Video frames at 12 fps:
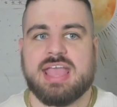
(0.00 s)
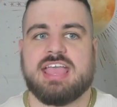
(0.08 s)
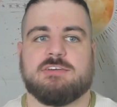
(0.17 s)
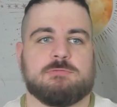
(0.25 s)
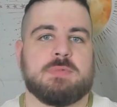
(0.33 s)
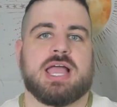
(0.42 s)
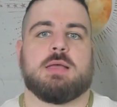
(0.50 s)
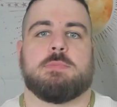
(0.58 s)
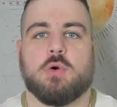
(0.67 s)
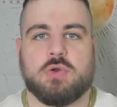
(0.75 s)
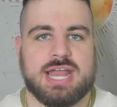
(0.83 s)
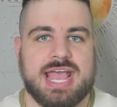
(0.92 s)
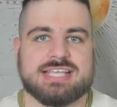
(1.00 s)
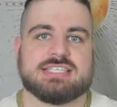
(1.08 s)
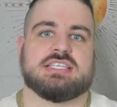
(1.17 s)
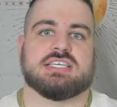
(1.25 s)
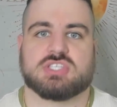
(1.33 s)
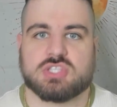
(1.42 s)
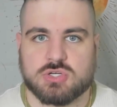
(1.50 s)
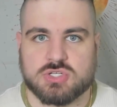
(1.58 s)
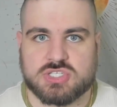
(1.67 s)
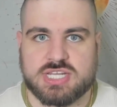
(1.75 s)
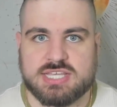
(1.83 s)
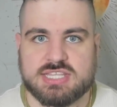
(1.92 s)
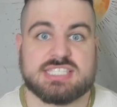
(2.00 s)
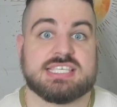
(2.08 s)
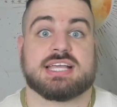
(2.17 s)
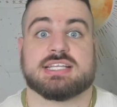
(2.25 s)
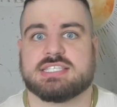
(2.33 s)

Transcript: if my opponent has this second